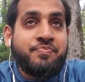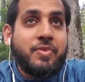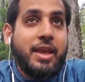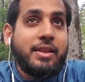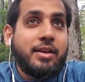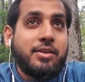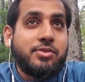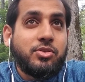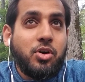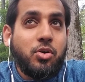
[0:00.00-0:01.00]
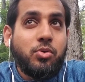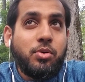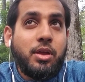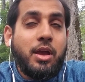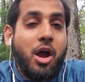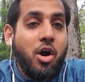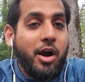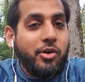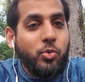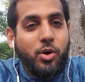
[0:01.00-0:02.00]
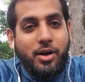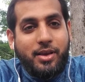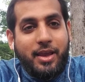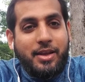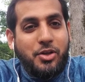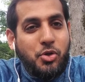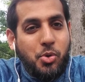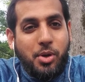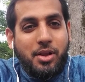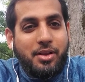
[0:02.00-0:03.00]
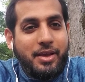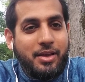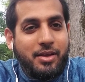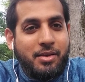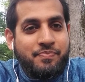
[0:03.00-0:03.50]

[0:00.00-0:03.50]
and there is no hard work and toil in it.